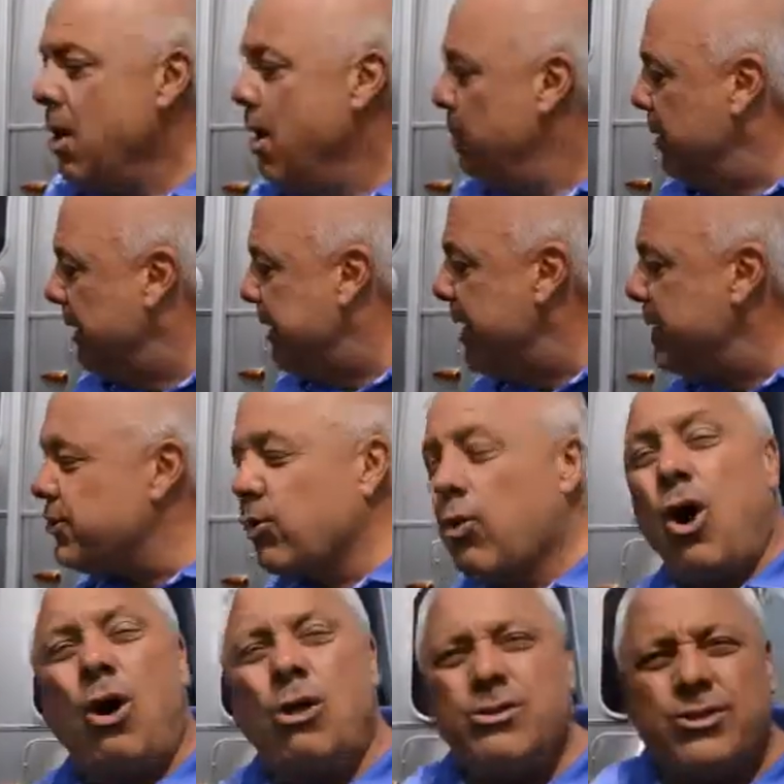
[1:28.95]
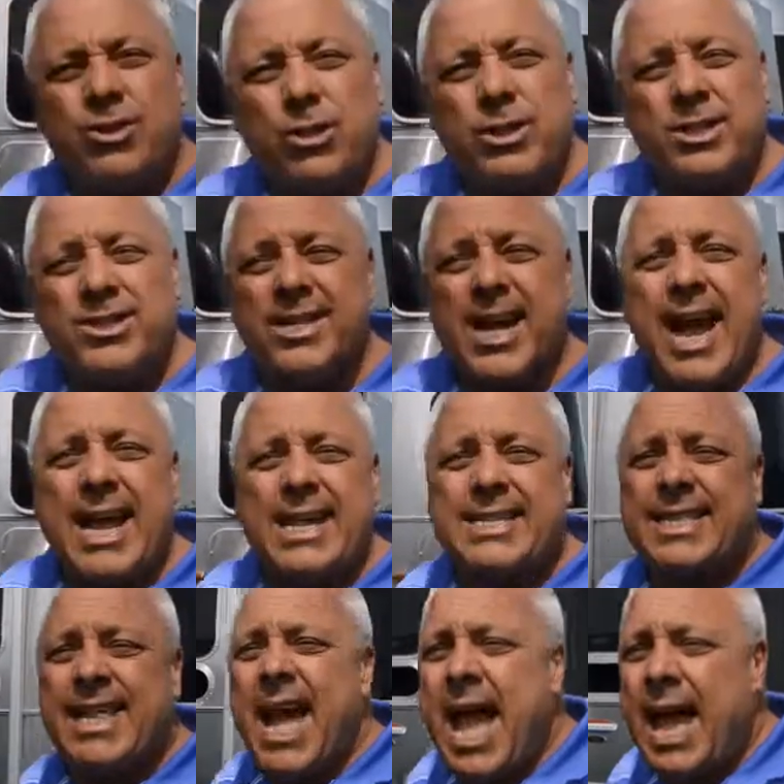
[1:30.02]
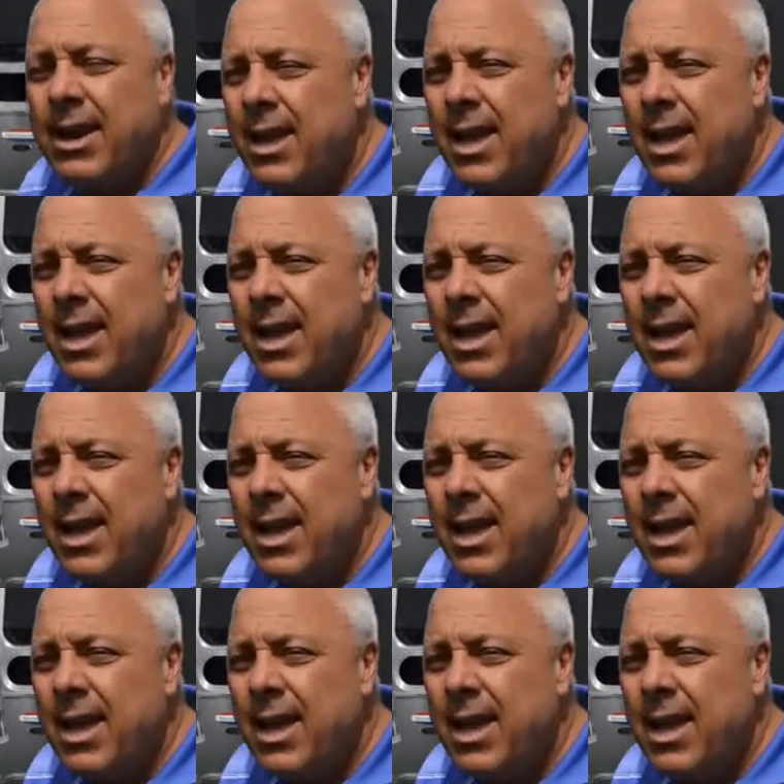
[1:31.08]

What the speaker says: But these are also the size that